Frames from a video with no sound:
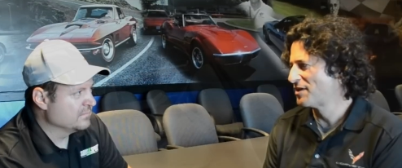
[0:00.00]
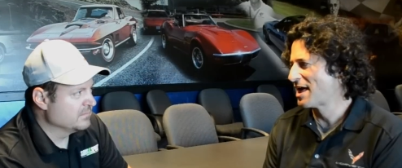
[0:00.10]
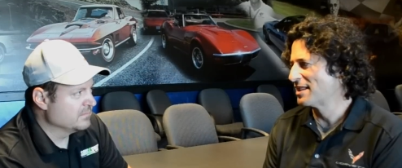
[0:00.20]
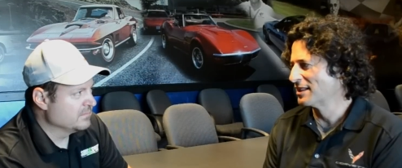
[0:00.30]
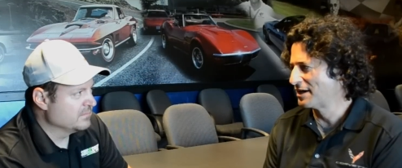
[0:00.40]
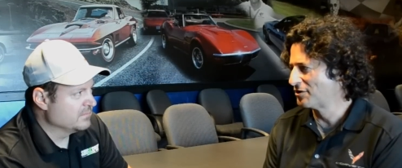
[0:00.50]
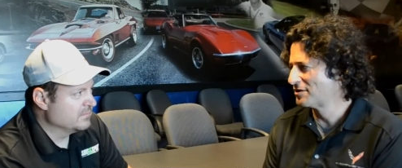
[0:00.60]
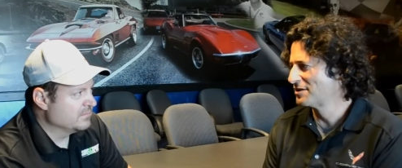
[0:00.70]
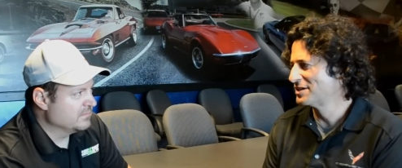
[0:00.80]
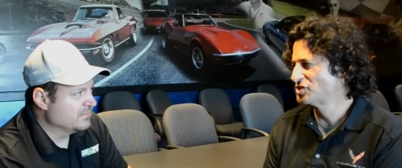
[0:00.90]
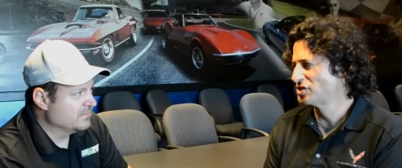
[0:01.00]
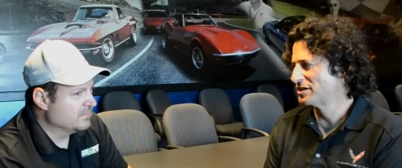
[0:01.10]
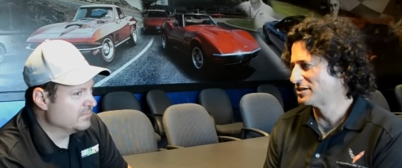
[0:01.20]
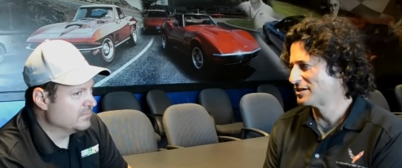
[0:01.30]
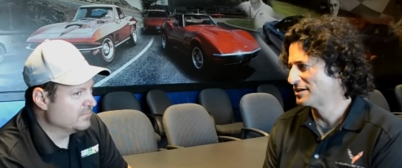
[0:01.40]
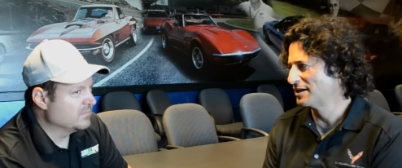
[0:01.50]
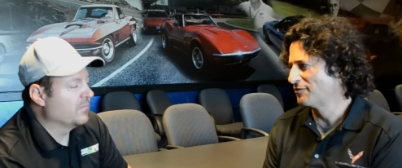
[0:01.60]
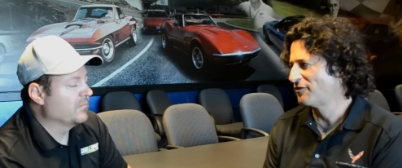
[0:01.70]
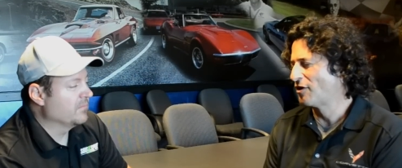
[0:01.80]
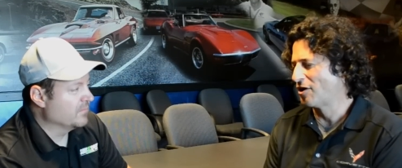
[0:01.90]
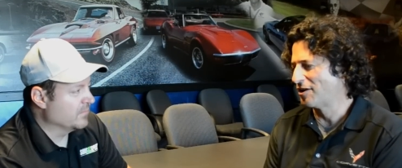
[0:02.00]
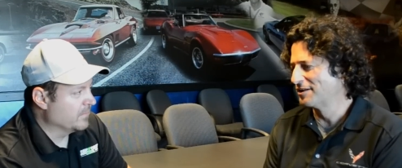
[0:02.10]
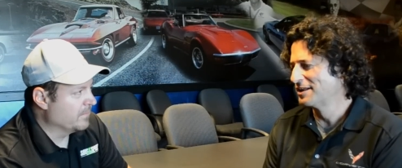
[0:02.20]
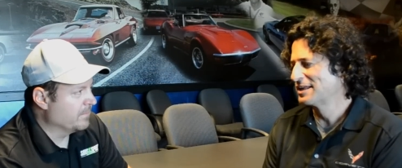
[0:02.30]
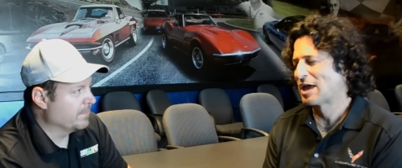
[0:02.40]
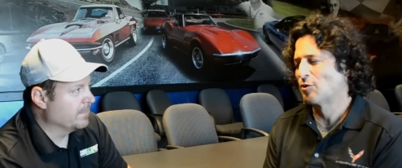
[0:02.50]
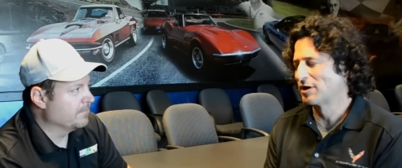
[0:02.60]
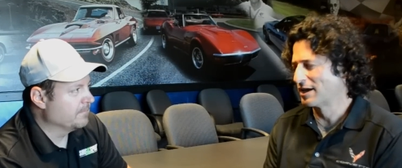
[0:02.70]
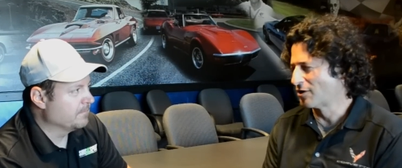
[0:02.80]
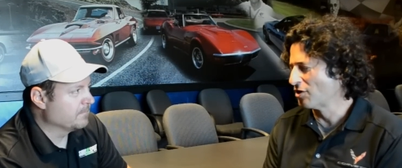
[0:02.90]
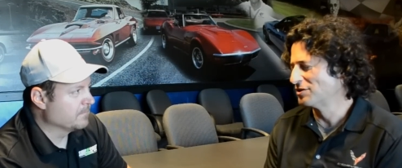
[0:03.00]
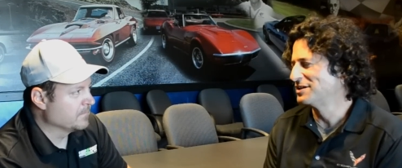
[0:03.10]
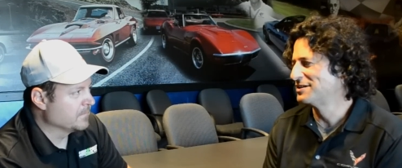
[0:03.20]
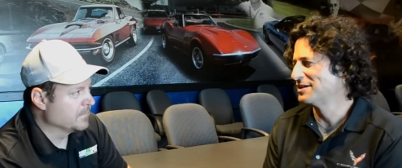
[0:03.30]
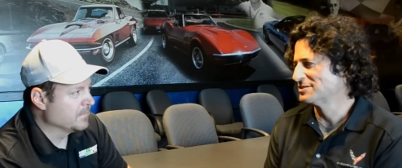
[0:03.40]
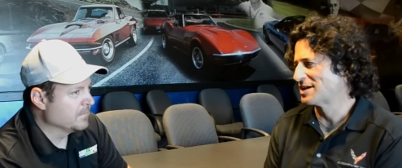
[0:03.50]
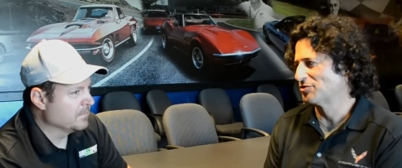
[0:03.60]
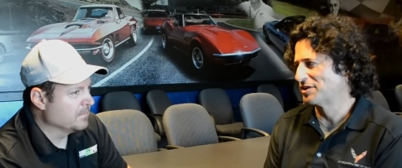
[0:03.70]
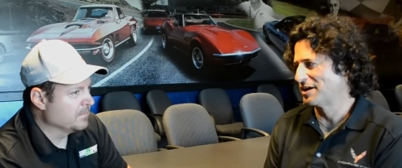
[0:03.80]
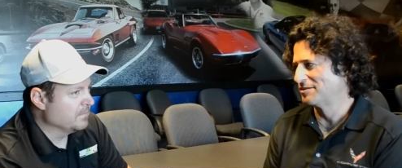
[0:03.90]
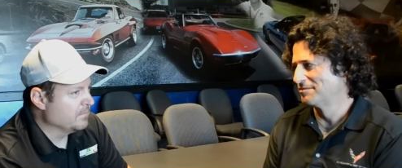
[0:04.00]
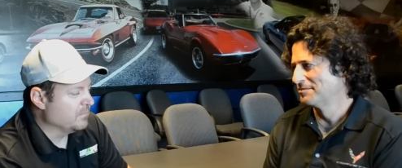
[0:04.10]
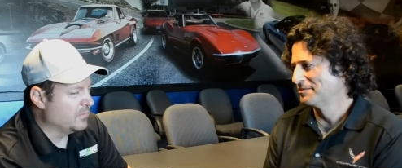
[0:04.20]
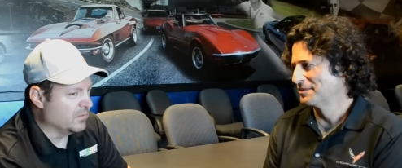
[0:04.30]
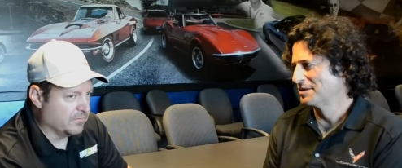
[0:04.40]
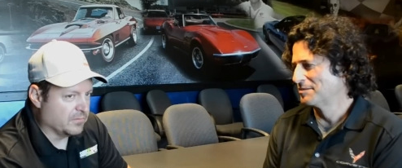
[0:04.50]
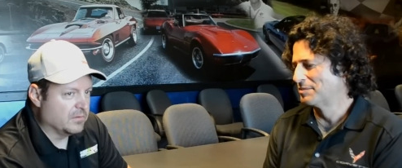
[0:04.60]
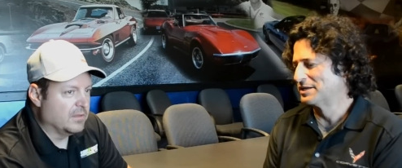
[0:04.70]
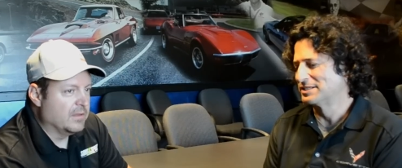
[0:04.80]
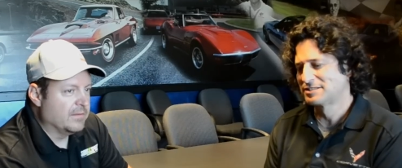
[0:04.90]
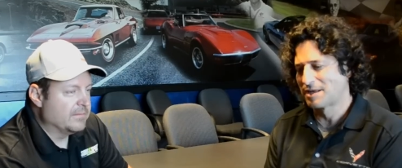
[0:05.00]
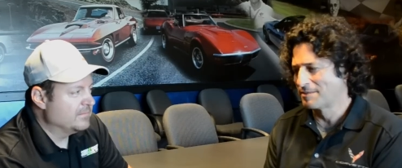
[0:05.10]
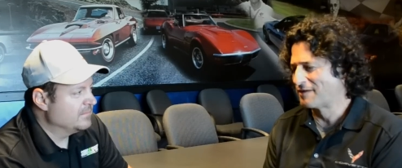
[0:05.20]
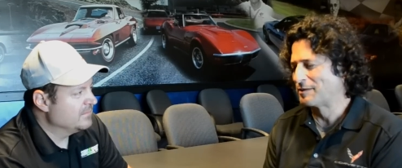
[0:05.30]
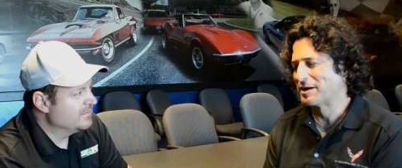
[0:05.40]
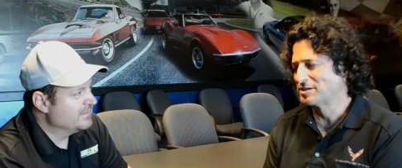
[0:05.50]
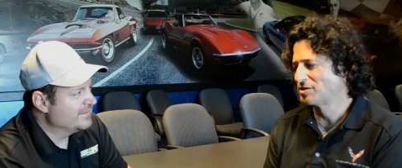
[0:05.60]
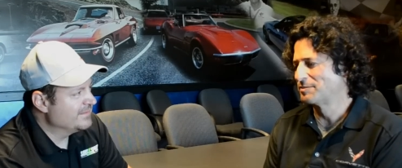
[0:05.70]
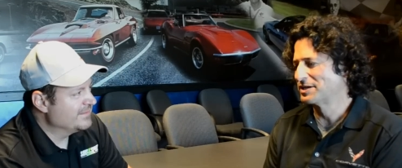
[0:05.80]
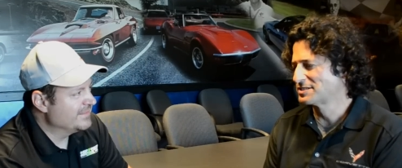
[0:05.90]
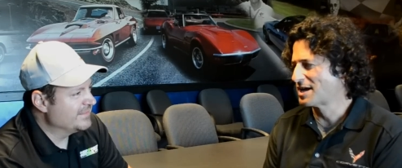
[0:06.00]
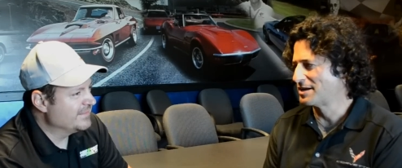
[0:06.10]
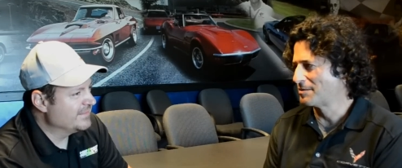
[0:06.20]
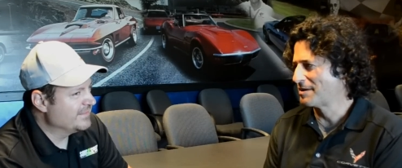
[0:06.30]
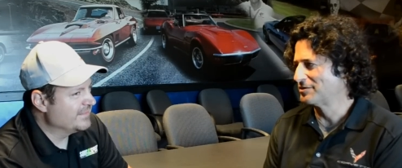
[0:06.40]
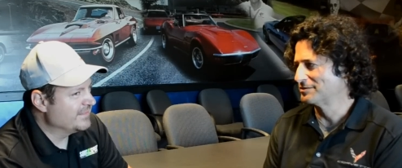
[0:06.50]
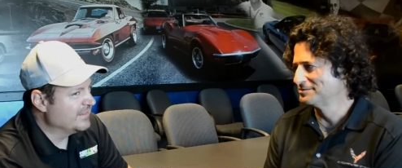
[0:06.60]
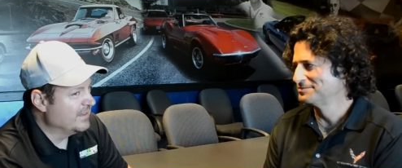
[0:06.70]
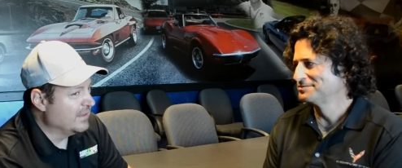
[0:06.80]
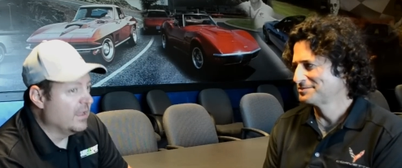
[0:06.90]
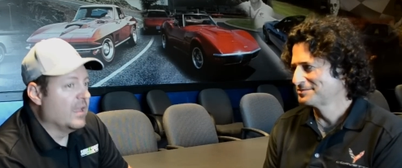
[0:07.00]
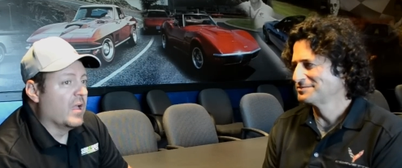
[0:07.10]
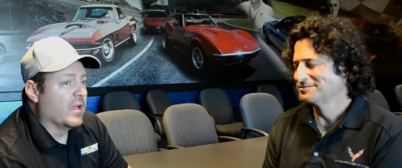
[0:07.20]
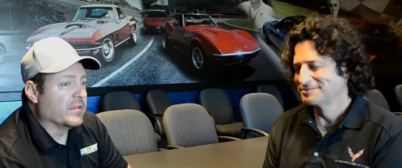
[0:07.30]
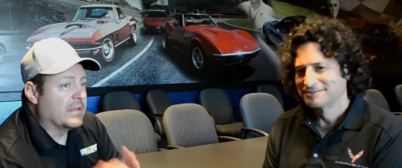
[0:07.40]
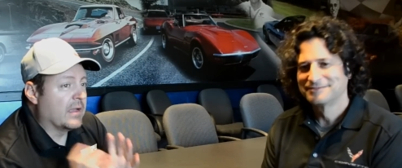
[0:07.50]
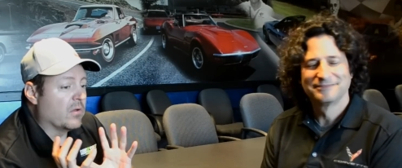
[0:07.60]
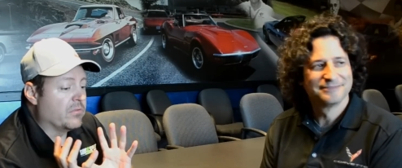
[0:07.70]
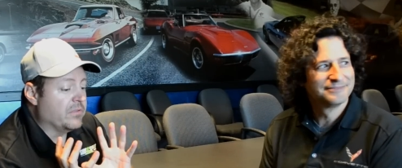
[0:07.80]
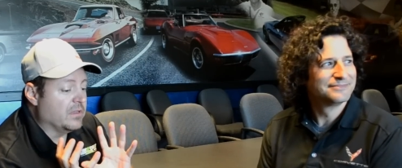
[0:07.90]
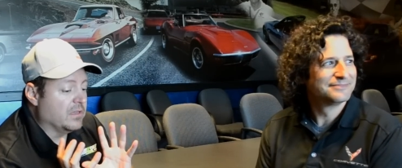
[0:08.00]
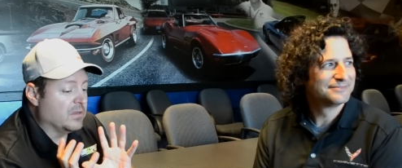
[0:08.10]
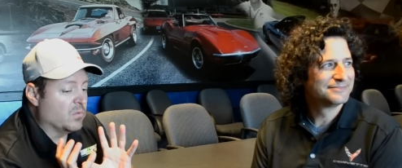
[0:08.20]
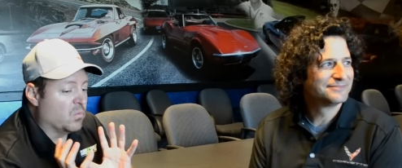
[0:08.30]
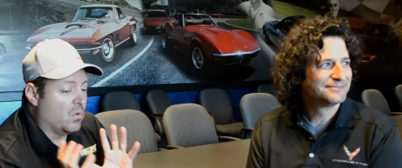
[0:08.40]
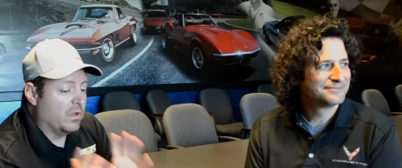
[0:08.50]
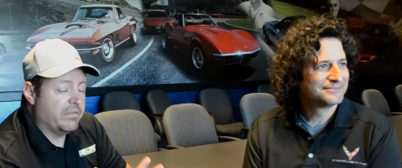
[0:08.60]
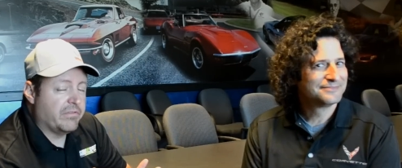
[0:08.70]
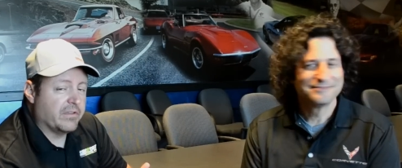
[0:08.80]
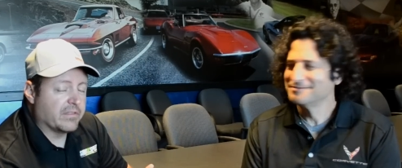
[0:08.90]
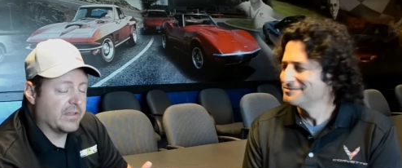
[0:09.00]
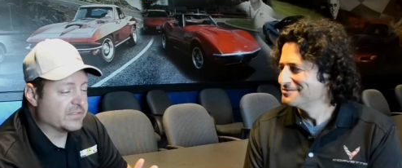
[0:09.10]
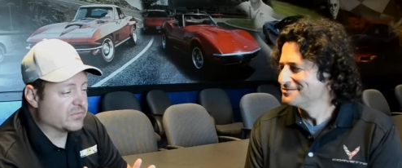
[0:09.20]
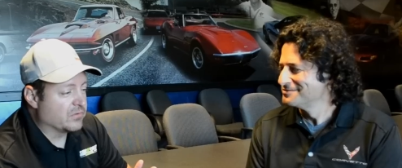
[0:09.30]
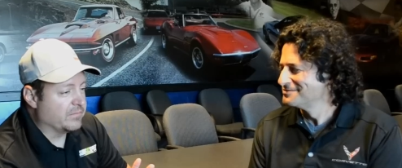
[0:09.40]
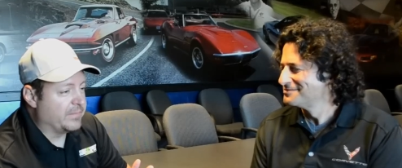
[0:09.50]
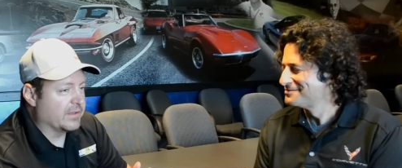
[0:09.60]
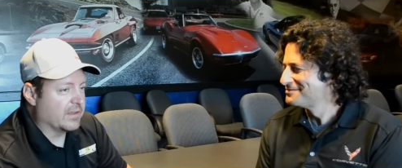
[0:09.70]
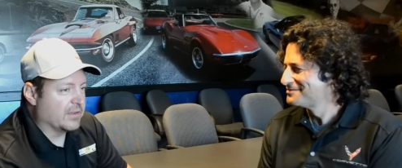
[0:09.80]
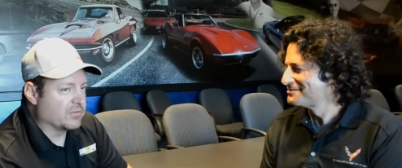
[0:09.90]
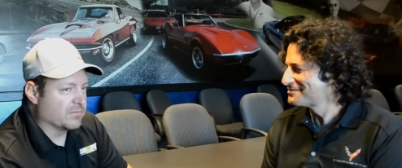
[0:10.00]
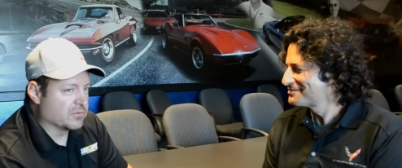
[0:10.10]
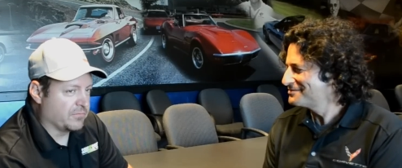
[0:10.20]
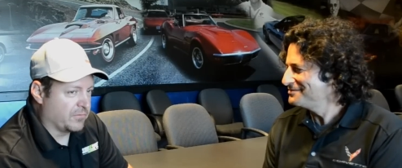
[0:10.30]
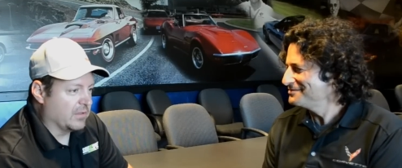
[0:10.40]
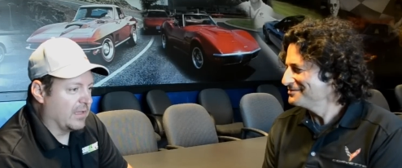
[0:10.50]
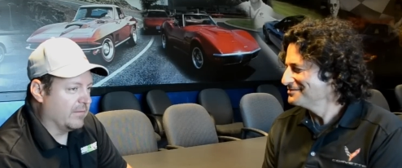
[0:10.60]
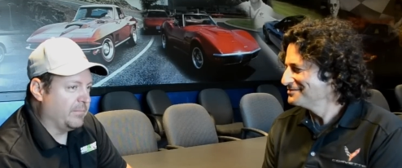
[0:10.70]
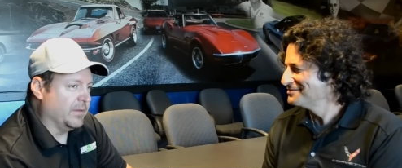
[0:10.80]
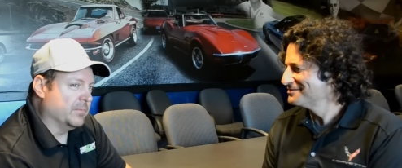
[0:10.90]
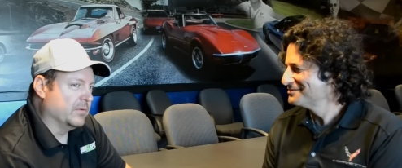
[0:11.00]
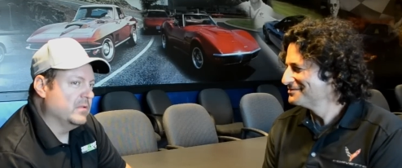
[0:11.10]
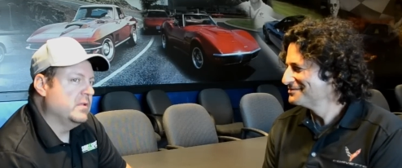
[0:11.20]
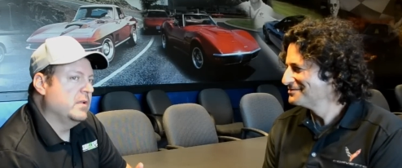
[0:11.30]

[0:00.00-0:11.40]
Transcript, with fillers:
Speaker 1: that later this year in the fall, and we'll get all the details out then. Beautiful. But it's something everybody
Speaker 2: should be excited about. Now, the one thing that's sort of been controversial for a lot of people,